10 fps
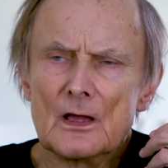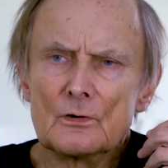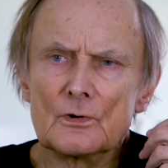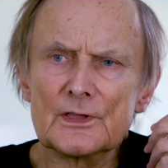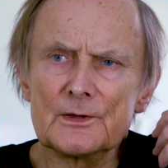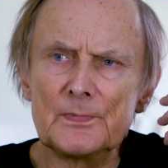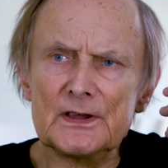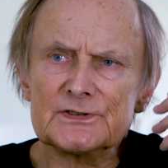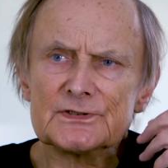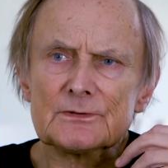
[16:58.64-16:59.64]
where the
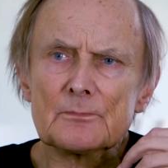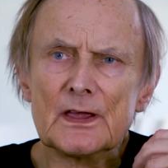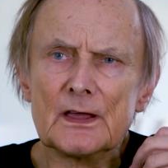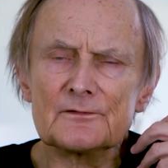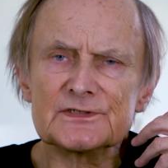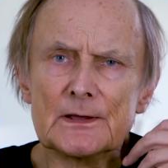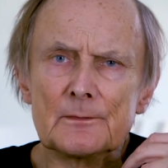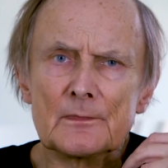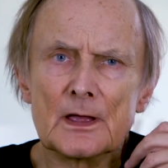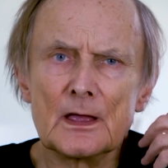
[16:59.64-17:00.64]
patient may have
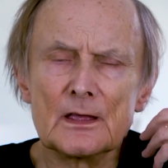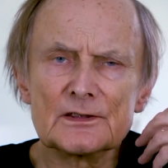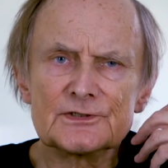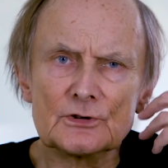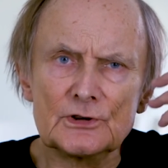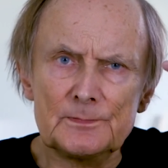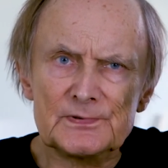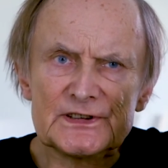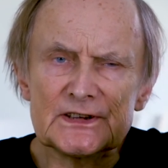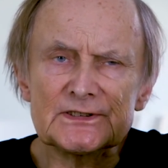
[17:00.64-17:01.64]
some
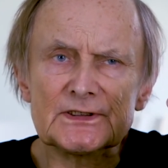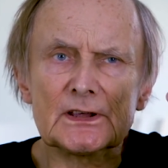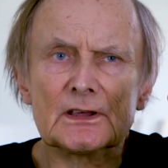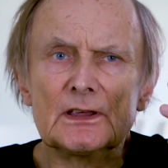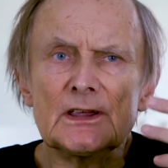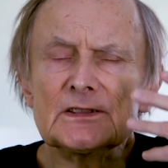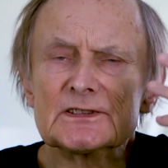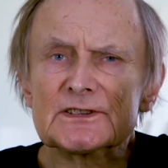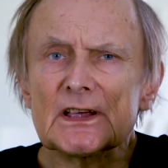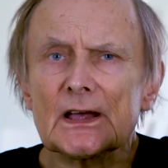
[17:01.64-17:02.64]
solipsistic
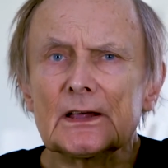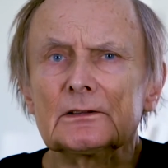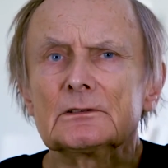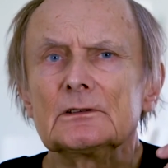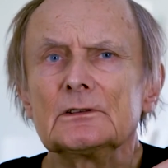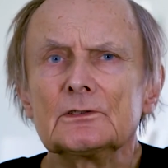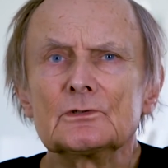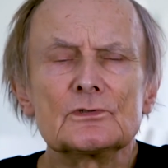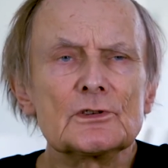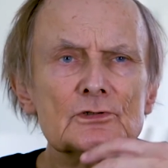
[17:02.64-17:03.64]
insight
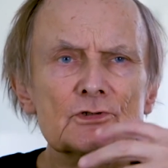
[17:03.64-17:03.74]
into the